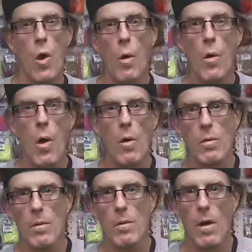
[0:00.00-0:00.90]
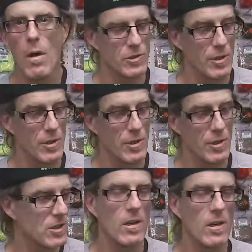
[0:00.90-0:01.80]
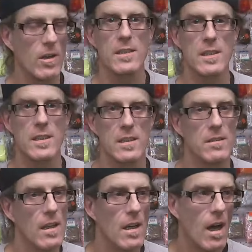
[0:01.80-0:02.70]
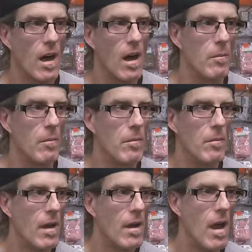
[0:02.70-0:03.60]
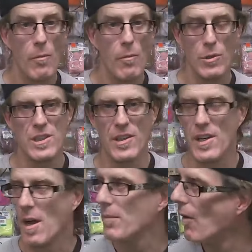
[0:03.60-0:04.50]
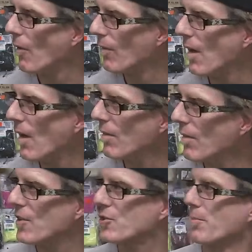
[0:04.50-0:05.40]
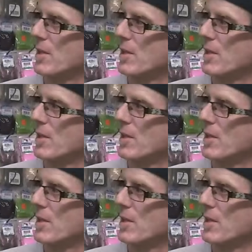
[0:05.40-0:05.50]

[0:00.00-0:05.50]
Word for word: coho or sorry, uh, sockeye season. Um, and which is ending up now, and, and fish are